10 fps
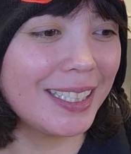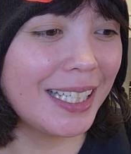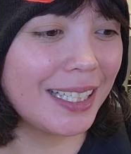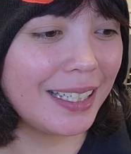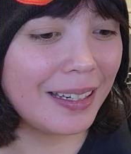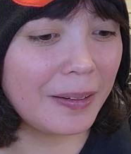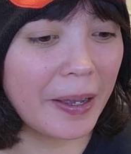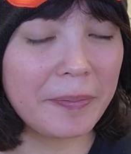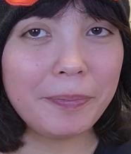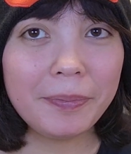like
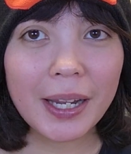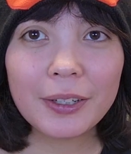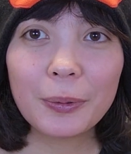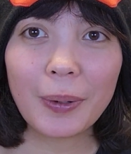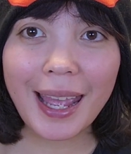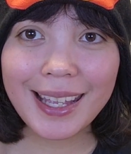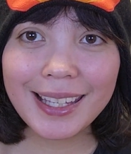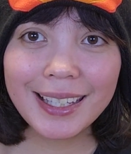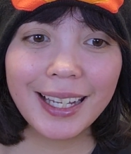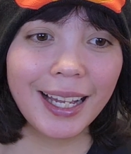a better
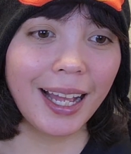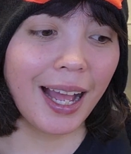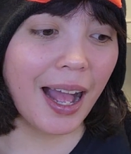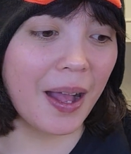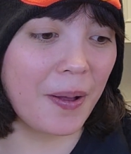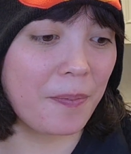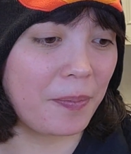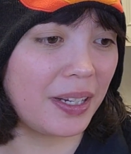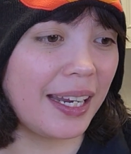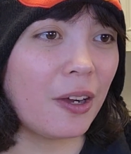way,
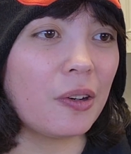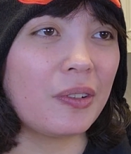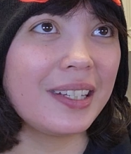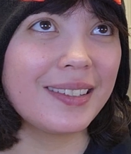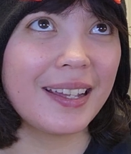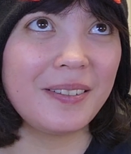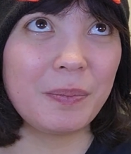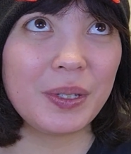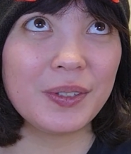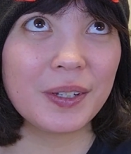but I always end
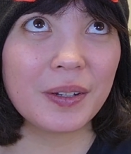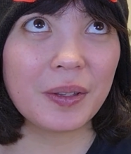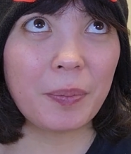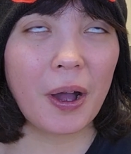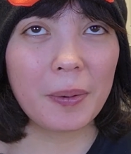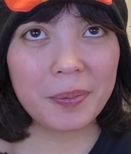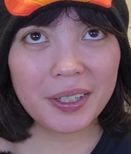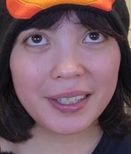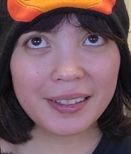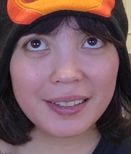up using the
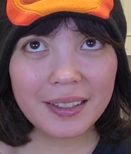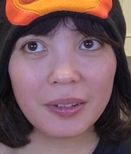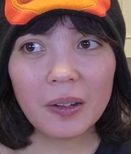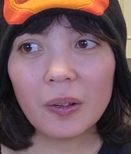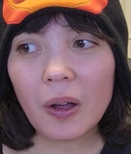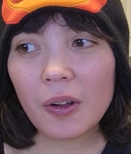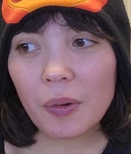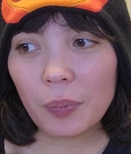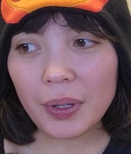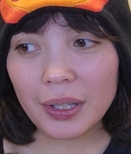poppers
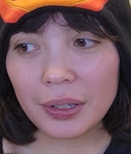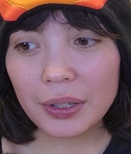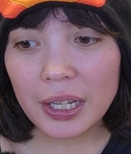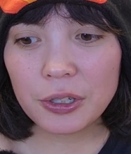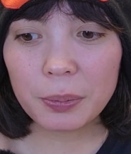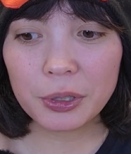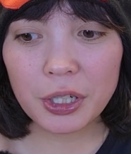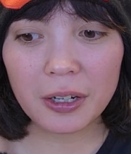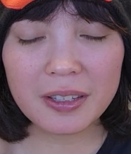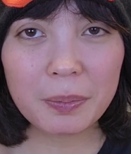along with a triple
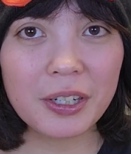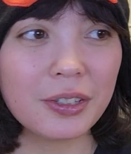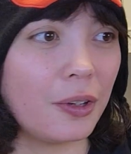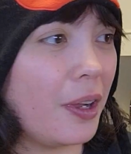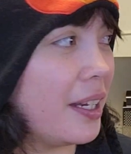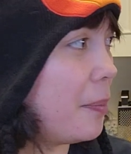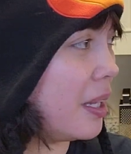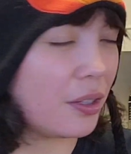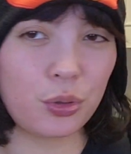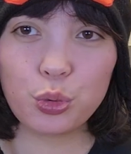shot espresso, and I'm
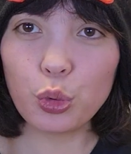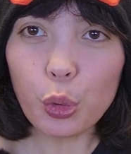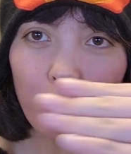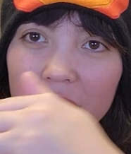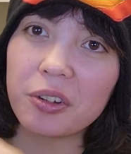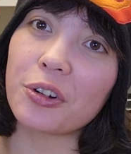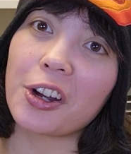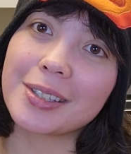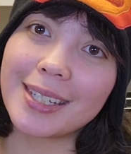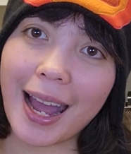like zooming
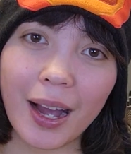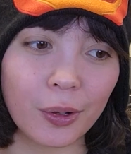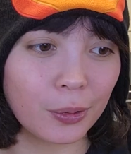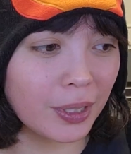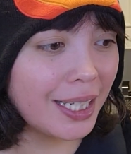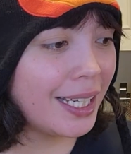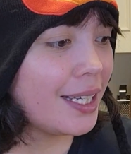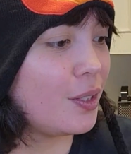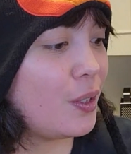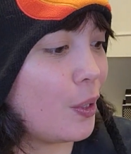across town.
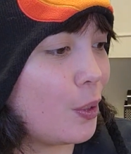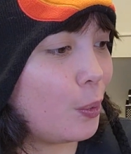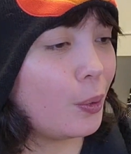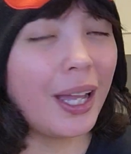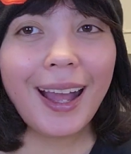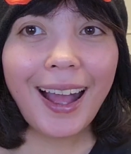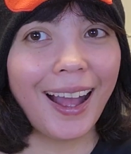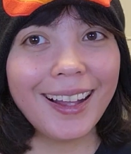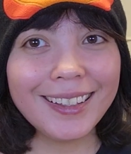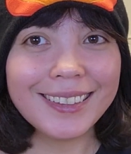So
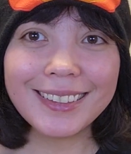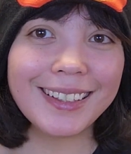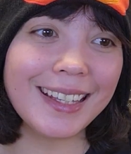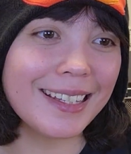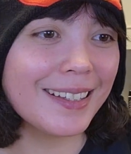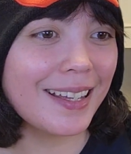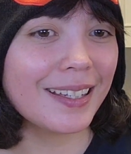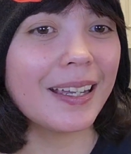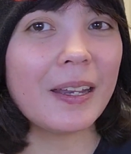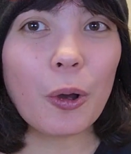it's
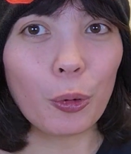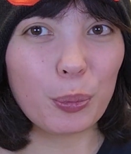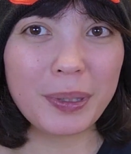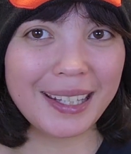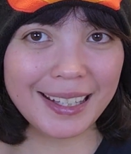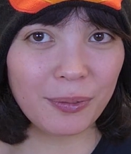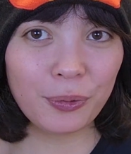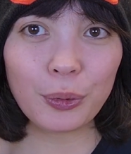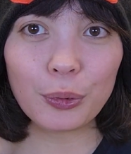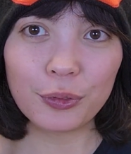like an OP
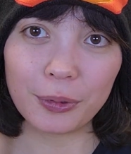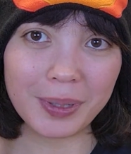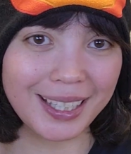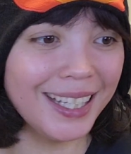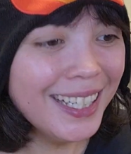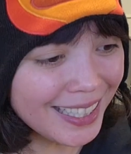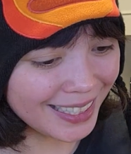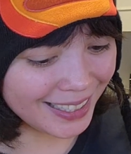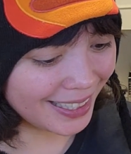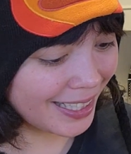food for me.
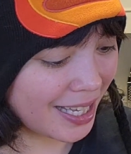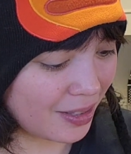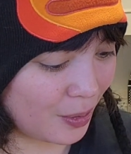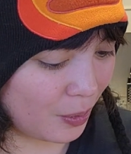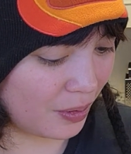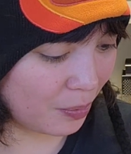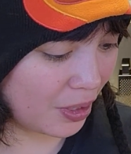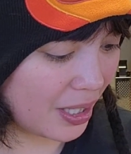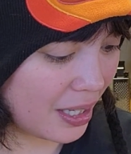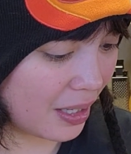So it's
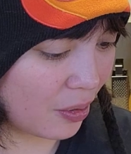really